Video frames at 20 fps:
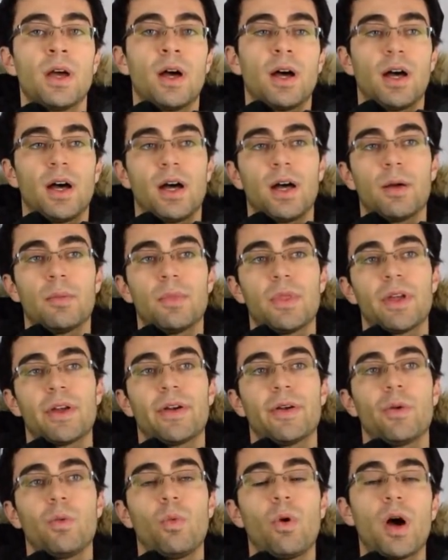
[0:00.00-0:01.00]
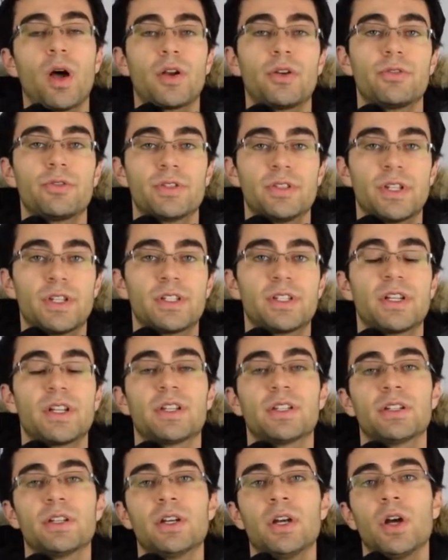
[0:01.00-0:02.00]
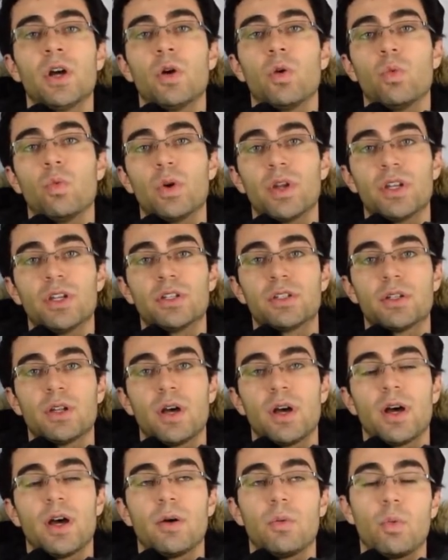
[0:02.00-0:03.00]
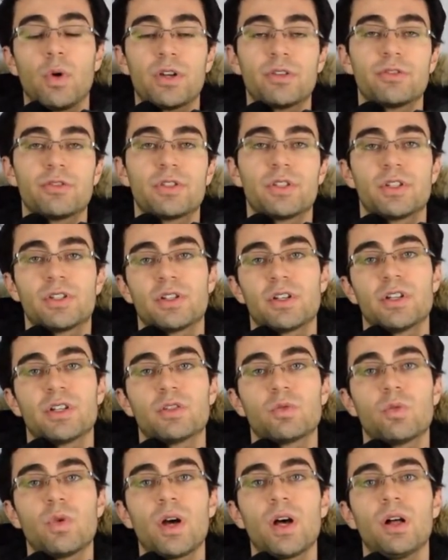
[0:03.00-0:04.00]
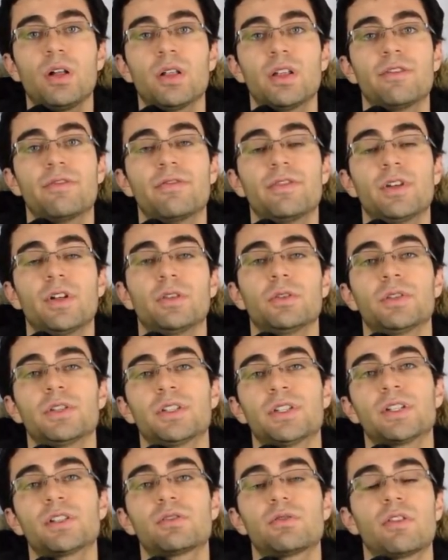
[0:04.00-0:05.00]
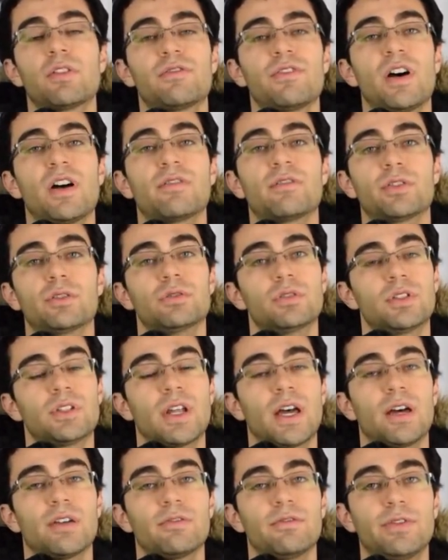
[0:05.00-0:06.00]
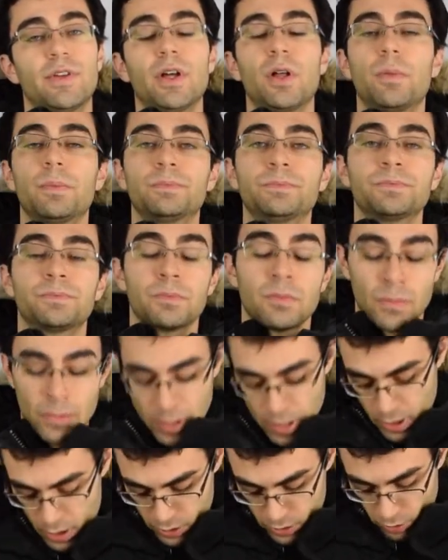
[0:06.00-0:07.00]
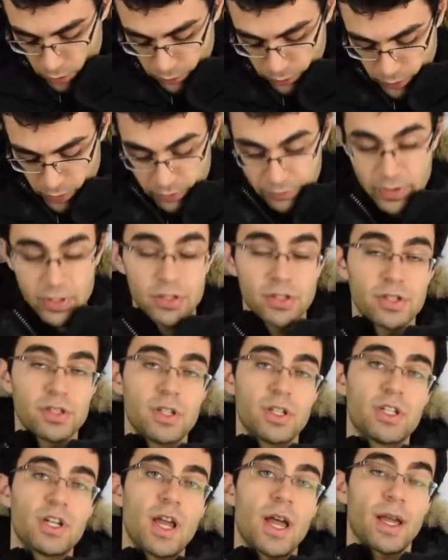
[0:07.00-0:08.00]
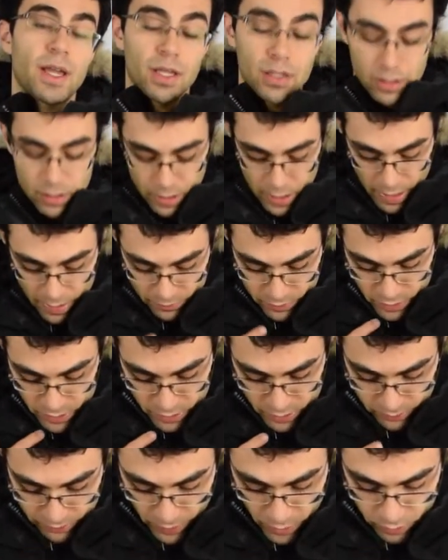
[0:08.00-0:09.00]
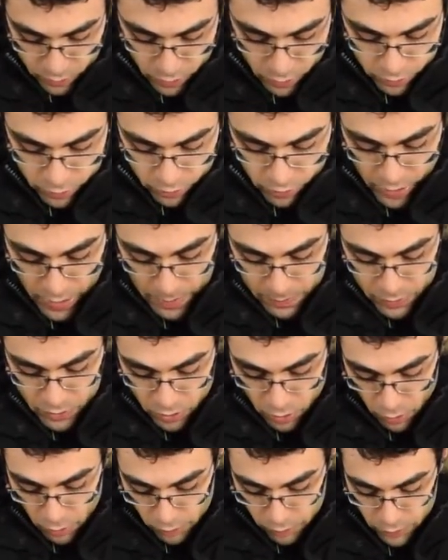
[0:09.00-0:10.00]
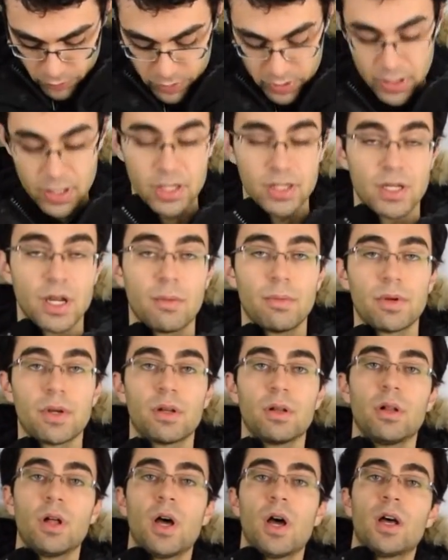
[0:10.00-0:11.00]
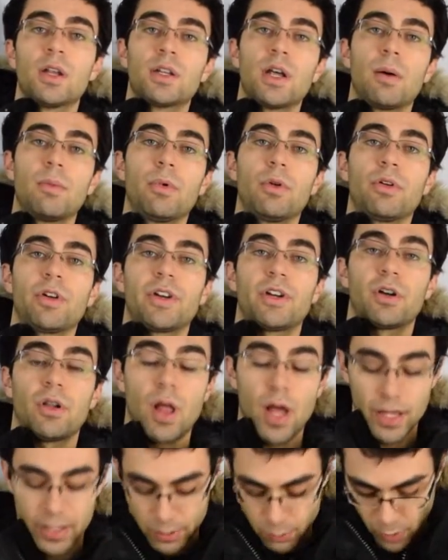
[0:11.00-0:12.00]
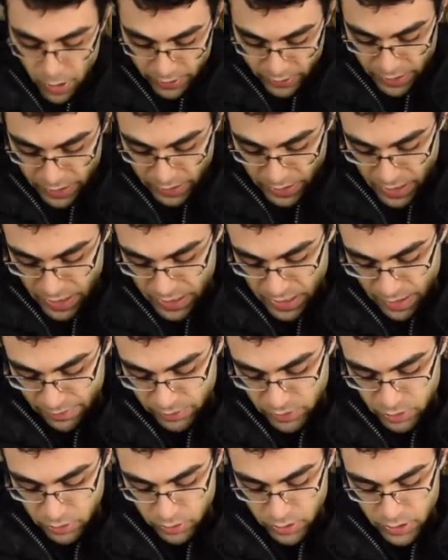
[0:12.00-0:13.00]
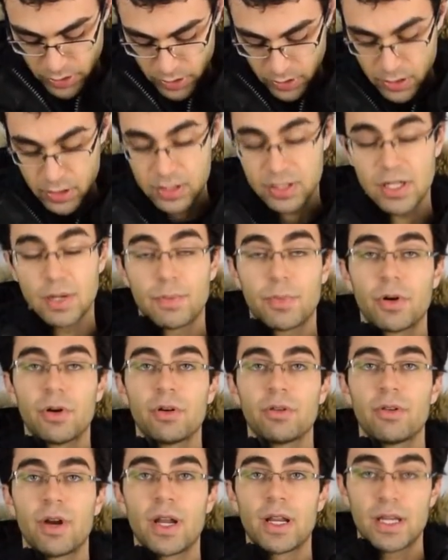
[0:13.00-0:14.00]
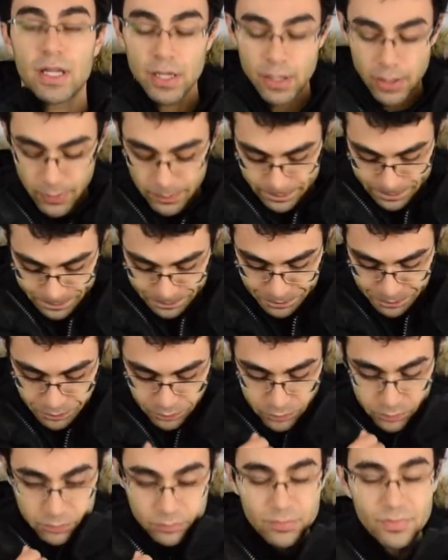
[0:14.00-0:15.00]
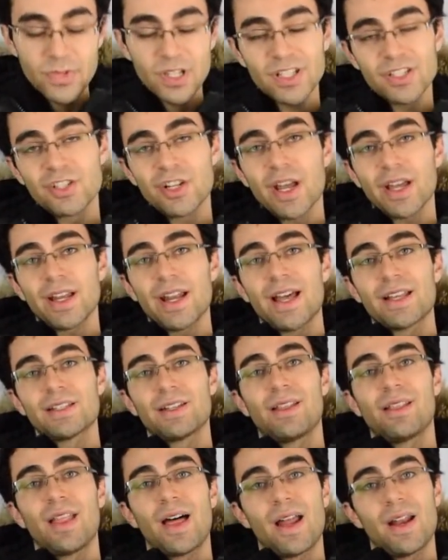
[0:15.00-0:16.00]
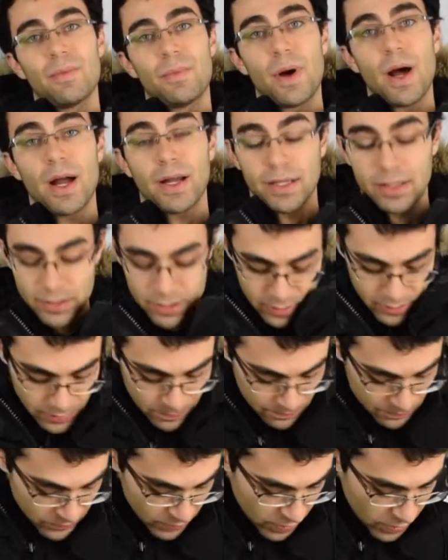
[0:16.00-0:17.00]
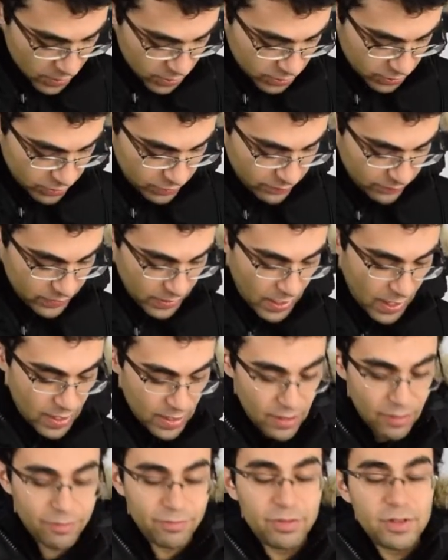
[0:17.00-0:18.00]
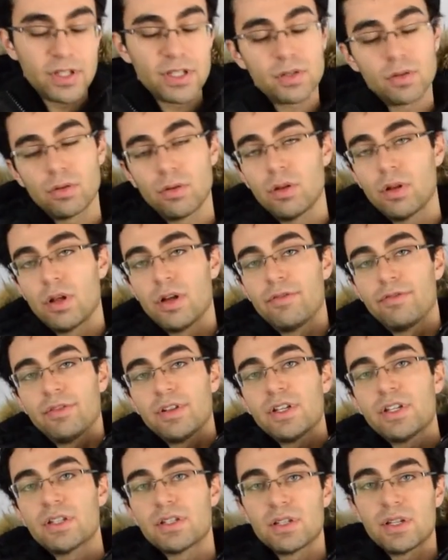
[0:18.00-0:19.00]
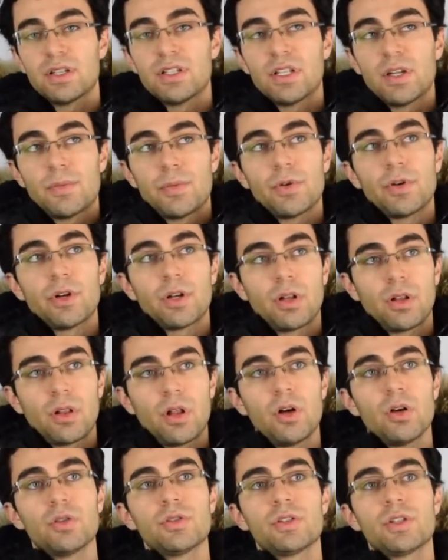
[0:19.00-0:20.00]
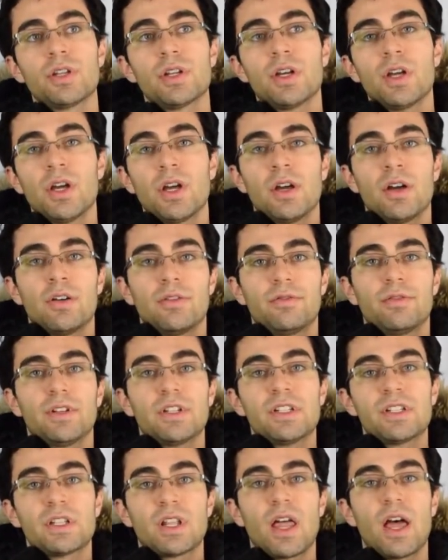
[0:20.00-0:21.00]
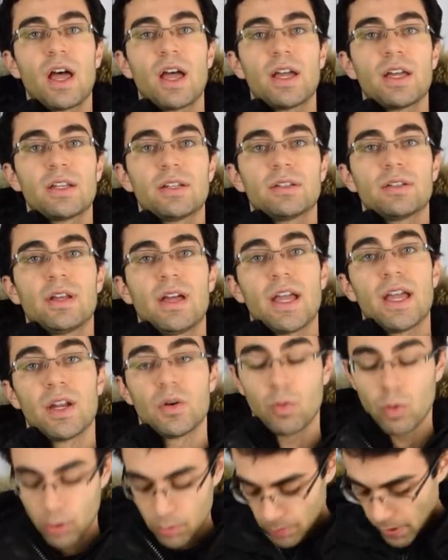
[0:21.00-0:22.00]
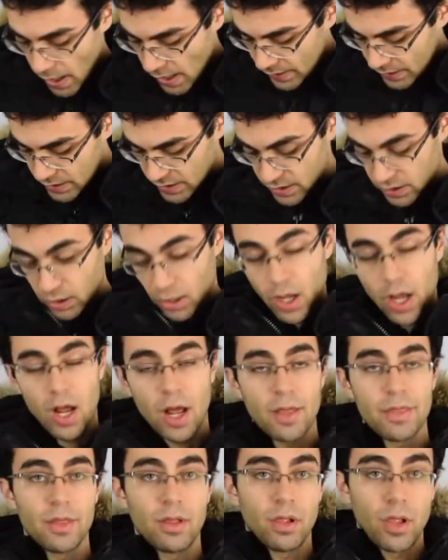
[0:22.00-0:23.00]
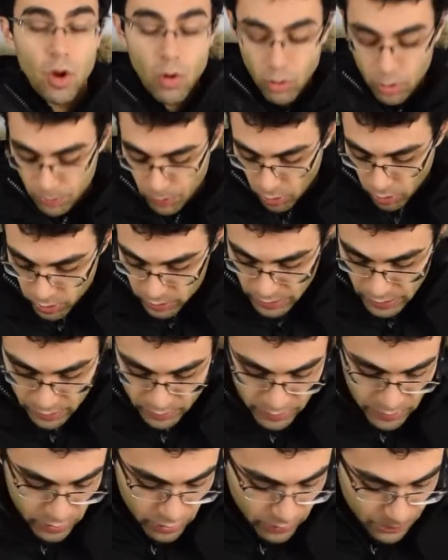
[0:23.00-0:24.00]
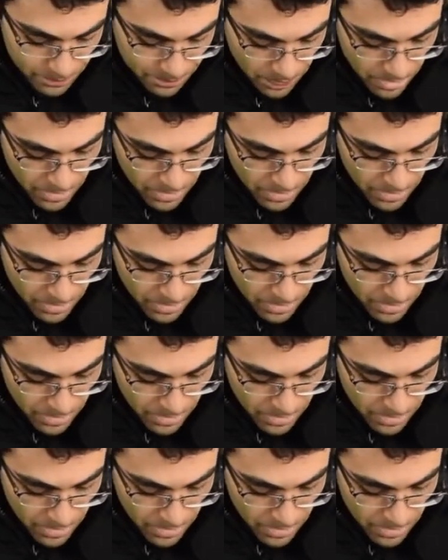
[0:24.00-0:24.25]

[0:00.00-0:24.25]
Um, they are water resistant, wind, uh, wind resistant as well, and filled with 625 goose down fill. So for the features of the jacket, you have these Velcro straps over the double, double interlocking YKK heavy duty zipper right here. This jacket has a lot of pockets. So you've got a fleece, a fleece, a zipper enclosed, fleece lined, hand worn pockets on the lower part down here.